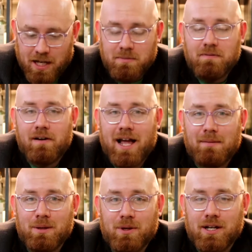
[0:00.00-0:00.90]
I'd be very
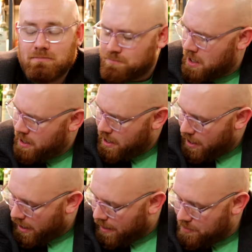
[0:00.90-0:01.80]
happy with it.
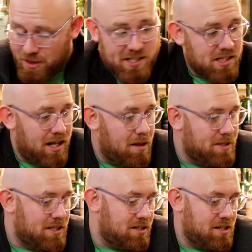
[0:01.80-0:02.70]
This
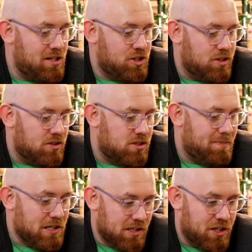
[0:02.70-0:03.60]
limited edition,
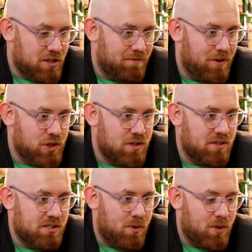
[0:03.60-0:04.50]
special edition version of
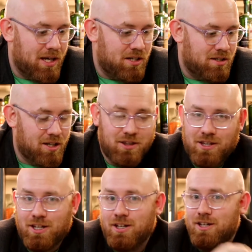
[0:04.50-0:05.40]
the Smokehead,
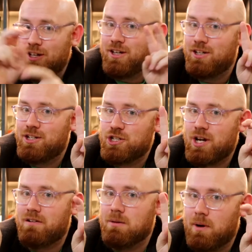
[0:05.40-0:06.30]
the
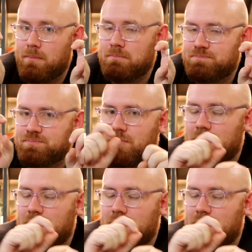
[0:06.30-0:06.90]
Sherry Bomb